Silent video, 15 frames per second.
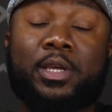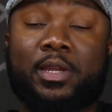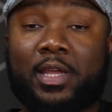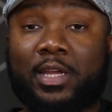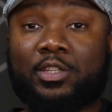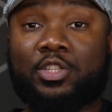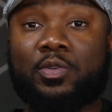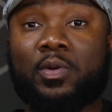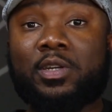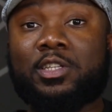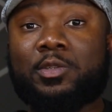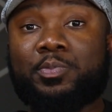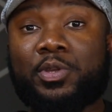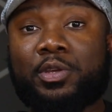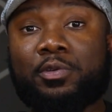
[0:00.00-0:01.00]
connect to
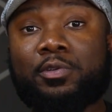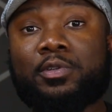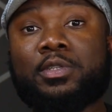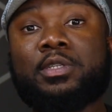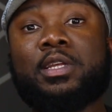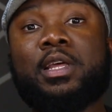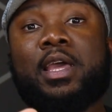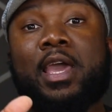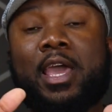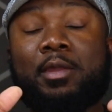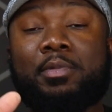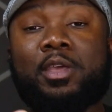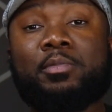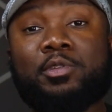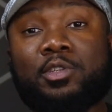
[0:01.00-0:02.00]
other speakers
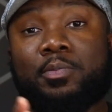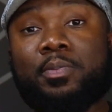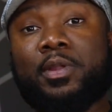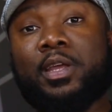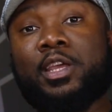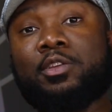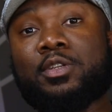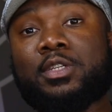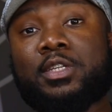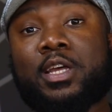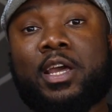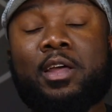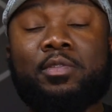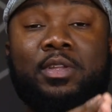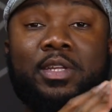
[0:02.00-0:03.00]
and be able to play your
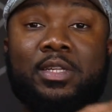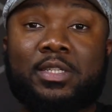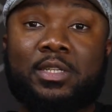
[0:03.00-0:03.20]
sound